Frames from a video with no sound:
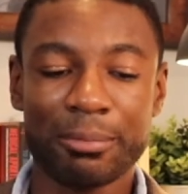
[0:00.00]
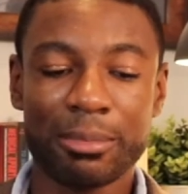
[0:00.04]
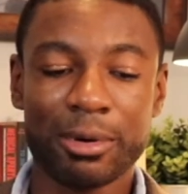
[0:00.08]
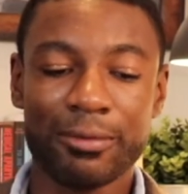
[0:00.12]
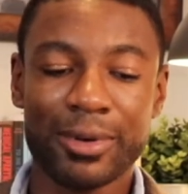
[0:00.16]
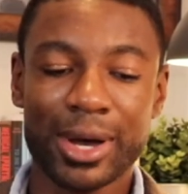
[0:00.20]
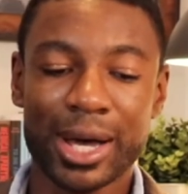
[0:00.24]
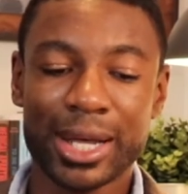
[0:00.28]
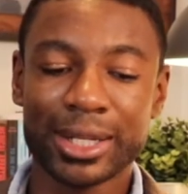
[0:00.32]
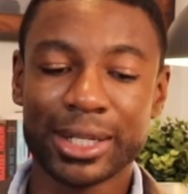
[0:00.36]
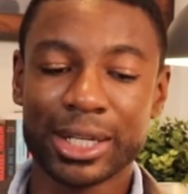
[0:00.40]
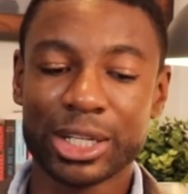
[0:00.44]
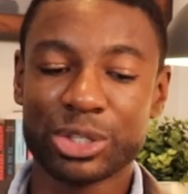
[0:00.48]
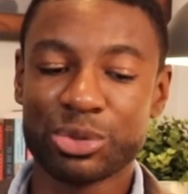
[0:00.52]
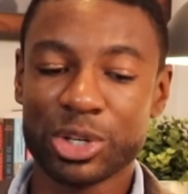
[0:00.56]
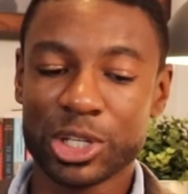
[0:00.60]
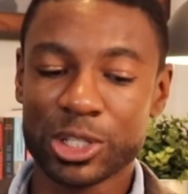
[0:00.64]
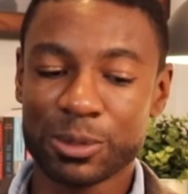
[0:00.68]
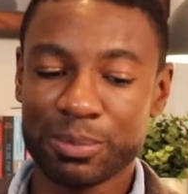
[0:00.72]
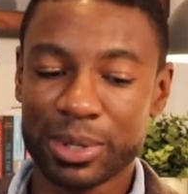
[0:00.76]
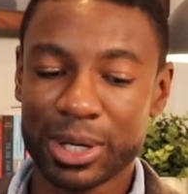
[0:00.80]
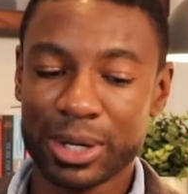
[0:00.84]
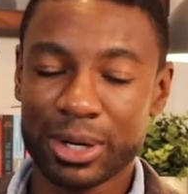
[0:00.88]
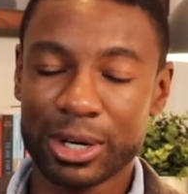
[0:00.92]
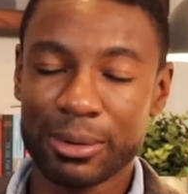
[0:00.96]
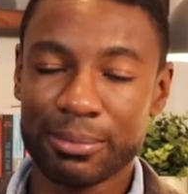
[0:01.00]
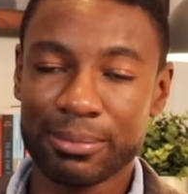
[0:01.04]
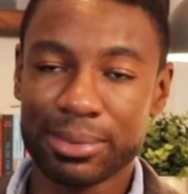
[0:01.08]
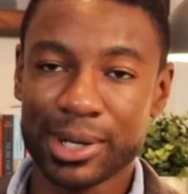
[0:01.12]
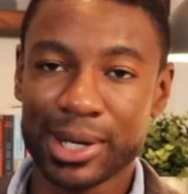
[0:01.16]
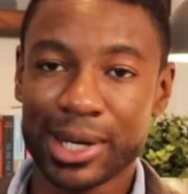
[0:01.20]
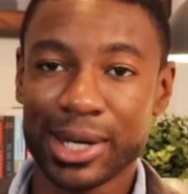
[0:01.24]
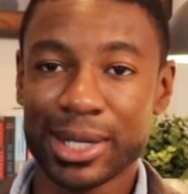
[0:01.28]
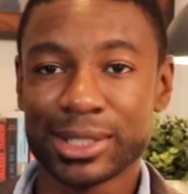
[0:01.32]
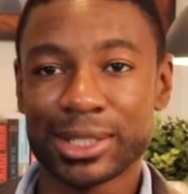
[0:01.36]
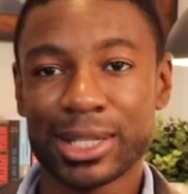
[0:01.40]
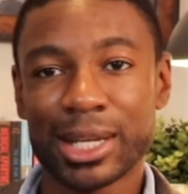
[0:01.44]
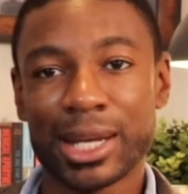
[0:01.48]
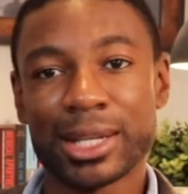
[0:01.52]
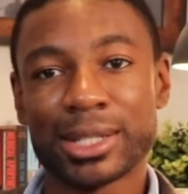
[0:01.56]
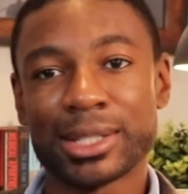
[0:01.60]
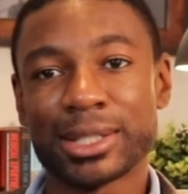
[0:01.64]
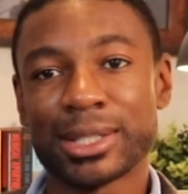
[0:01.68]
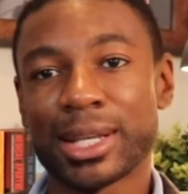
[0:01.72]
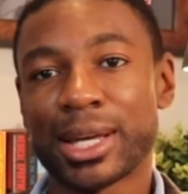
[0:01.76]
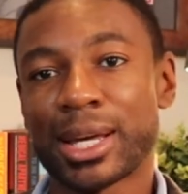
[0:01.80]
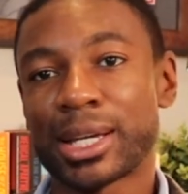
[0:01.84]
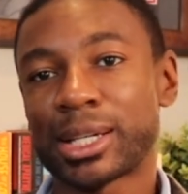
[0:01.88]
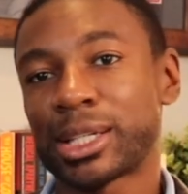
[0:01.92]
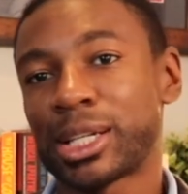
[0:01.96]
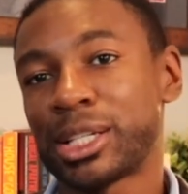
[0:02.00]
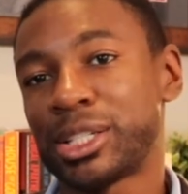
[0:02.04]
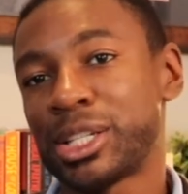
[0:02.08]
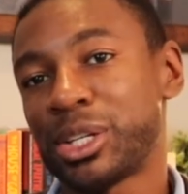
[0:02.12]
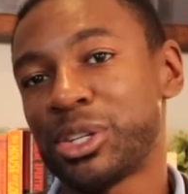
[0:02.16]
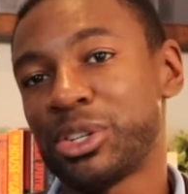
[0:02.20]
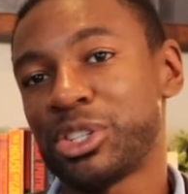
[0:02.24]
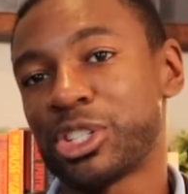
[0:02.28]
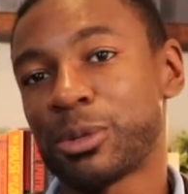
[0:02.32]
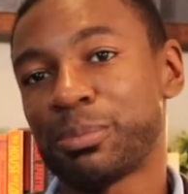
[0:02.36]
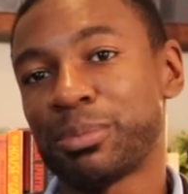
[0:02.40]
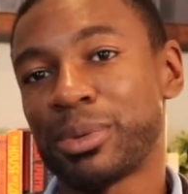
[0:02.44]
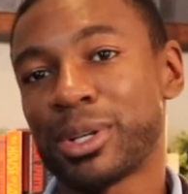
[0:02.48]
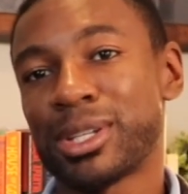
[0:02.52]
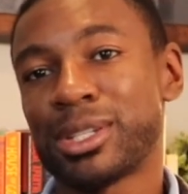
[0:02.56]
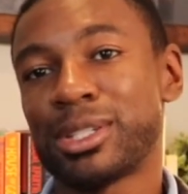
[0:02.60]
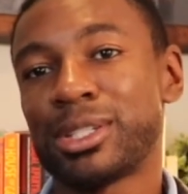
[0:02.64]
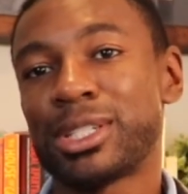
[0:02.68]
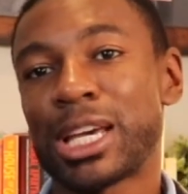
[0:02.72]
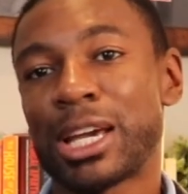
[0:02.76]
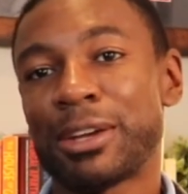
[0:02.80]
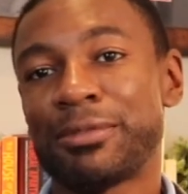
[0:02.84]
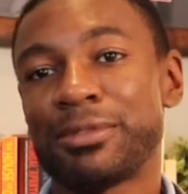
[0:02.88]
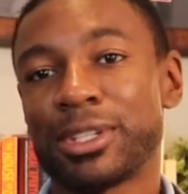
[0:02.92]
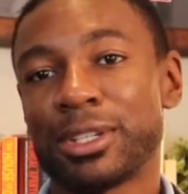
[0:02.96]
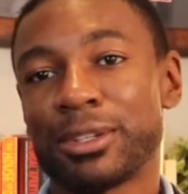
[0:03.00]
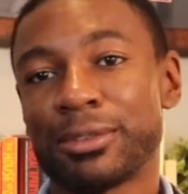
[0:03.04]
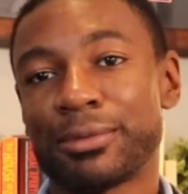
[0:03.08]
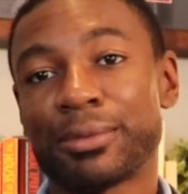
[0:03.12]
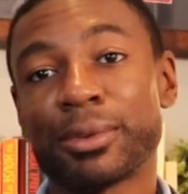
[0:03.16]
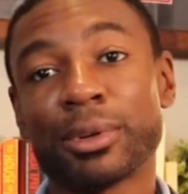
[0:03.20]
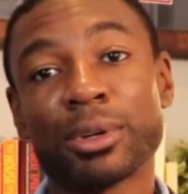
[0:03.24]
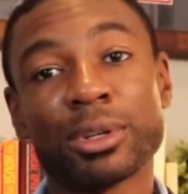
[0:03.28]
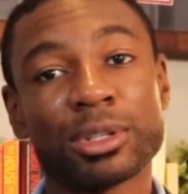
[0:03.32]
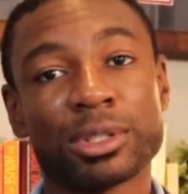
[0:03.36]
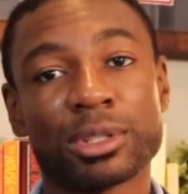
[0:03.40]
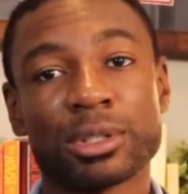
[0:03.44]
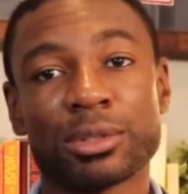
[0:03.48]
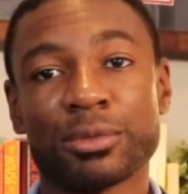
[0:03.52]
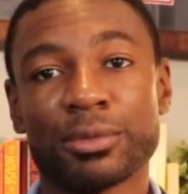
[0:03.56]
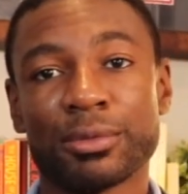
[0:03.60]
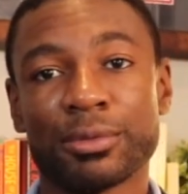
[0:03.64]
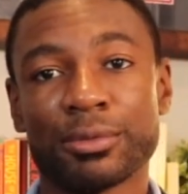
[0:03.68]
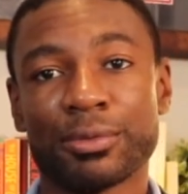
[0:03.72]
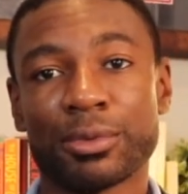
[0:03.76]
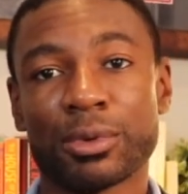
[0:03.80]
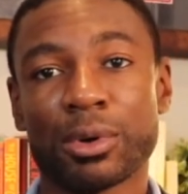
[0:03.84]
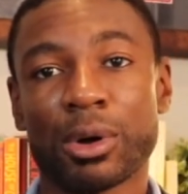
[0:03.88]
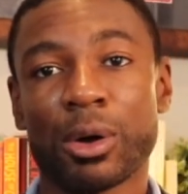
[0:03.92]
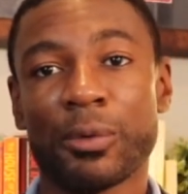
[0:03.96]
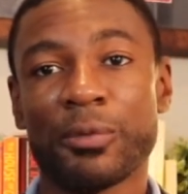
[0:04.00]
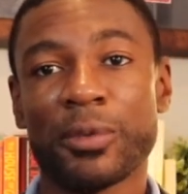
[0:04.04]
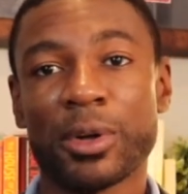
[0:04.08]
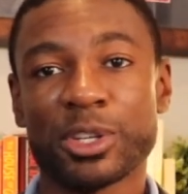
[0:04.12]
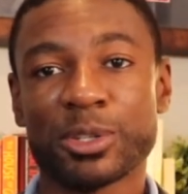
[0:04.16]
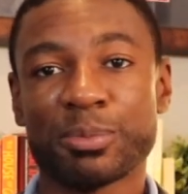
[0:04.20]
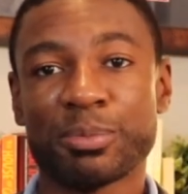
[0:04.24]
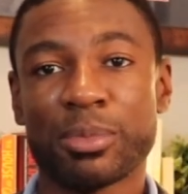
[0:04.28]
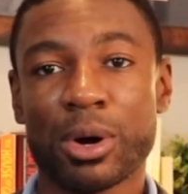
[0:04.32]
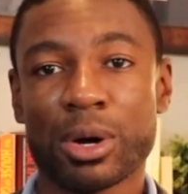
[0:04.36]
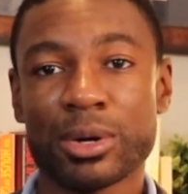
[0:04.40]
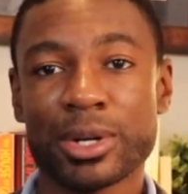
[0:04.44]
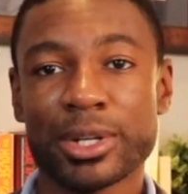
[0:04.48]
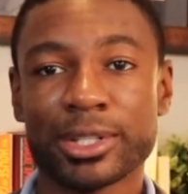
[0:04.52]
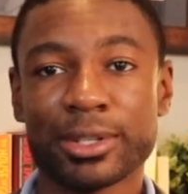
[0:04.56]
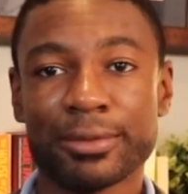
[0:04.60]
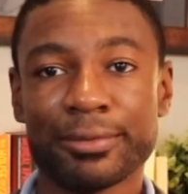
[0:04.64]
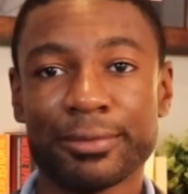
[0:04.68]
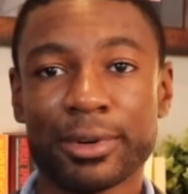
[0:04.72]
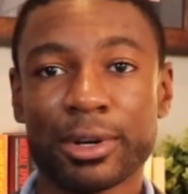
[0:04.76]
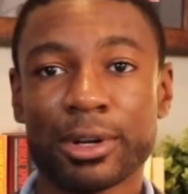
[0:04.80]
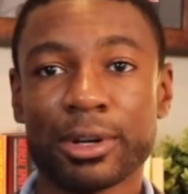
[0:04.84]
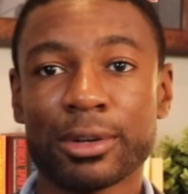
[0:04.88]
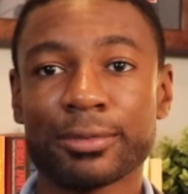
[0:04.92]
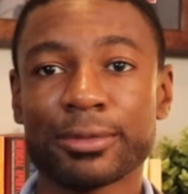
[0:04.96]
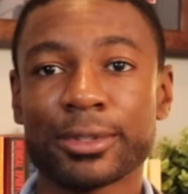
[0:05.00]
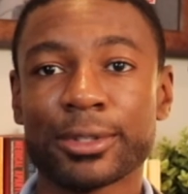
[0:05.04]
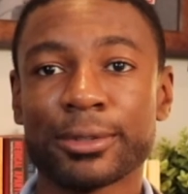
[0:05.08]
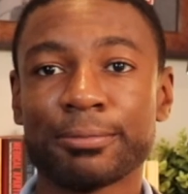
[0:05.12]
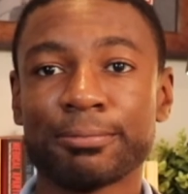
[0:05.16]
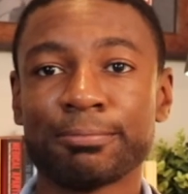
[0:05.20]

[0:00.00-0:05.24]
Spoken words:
providing a transparent process that continues to put safety first for all those parties involved.